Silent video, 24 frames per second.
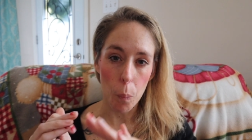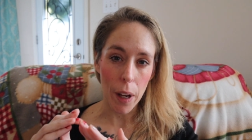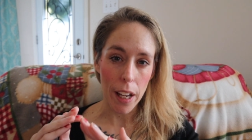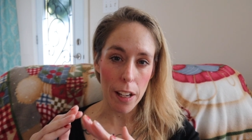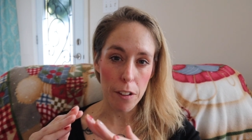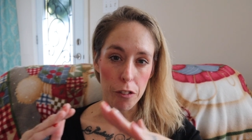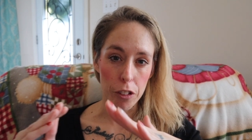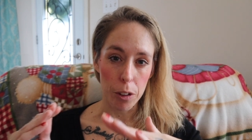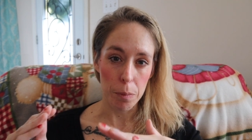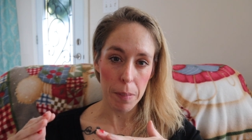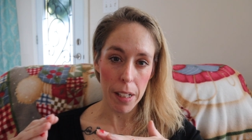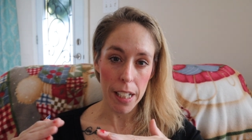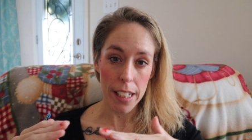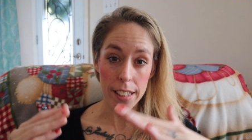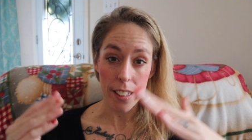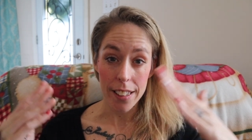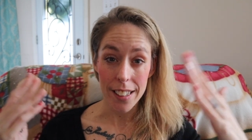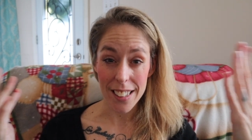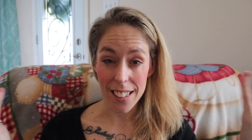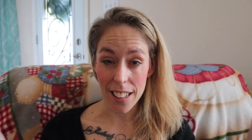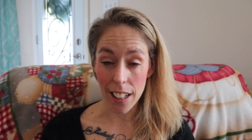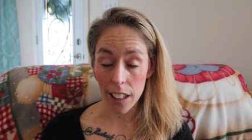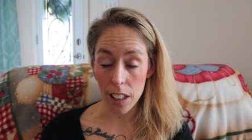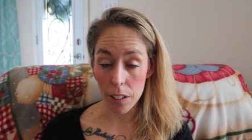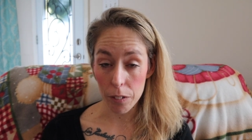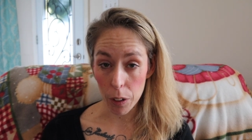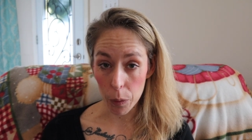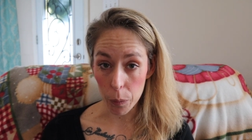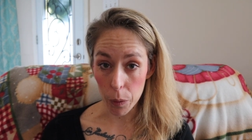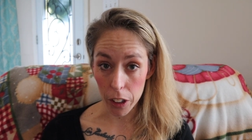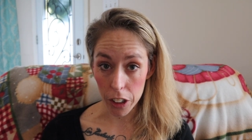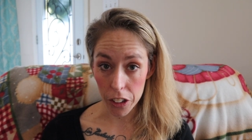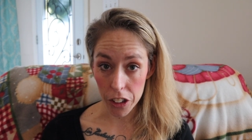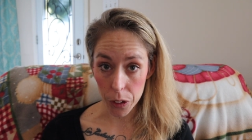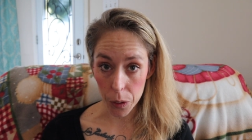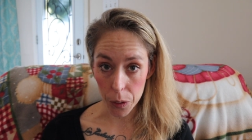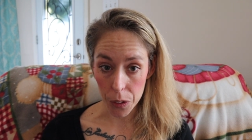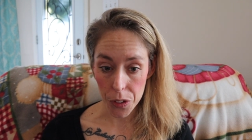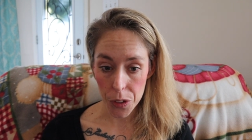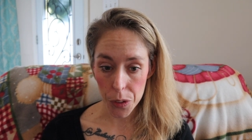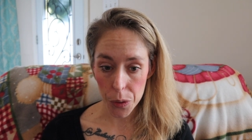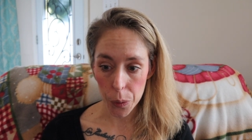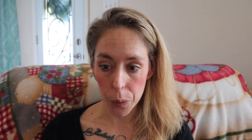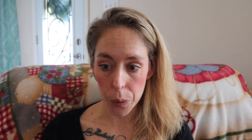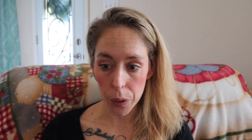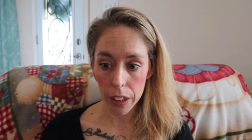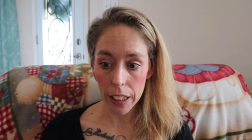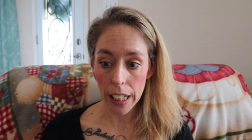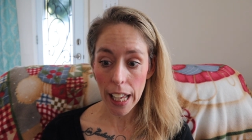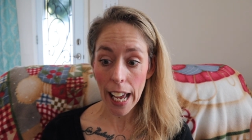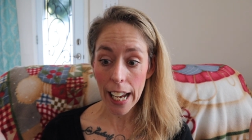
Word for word: way for me to decide if I wanted to go to school.